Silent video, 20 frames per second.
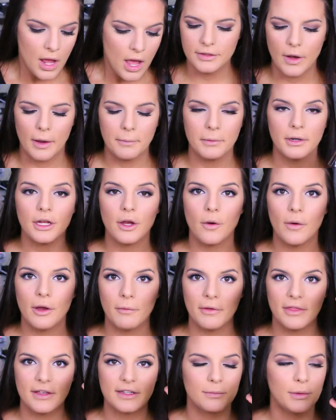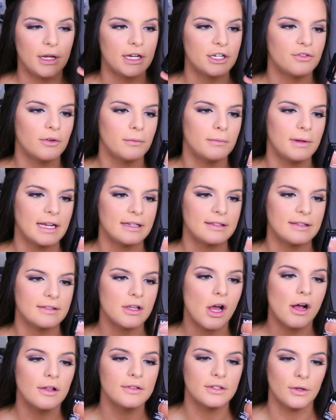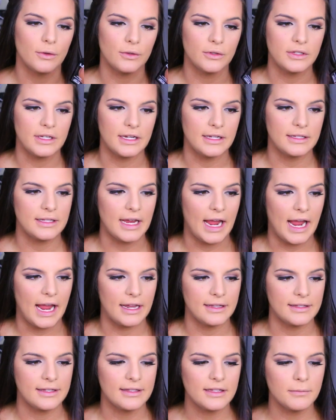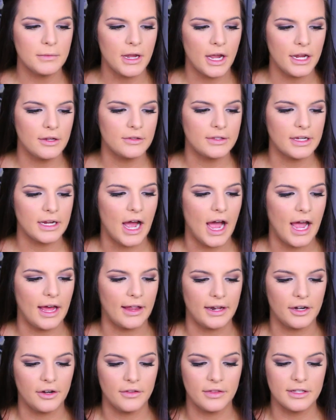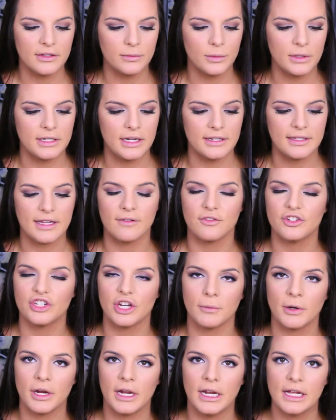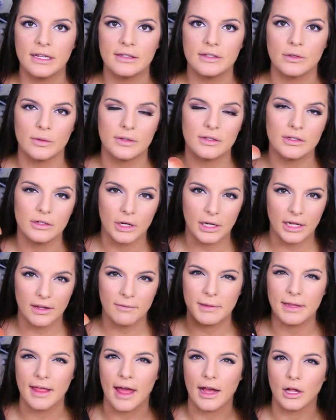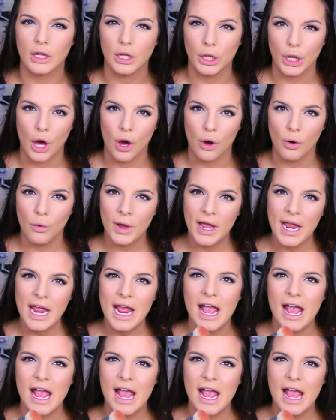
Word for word: So I'm going to go in with this blush from NYX. It's called Solstice, and since I'm not using a highlighter, this one does have shimmer in it, so it's still going to give me that glow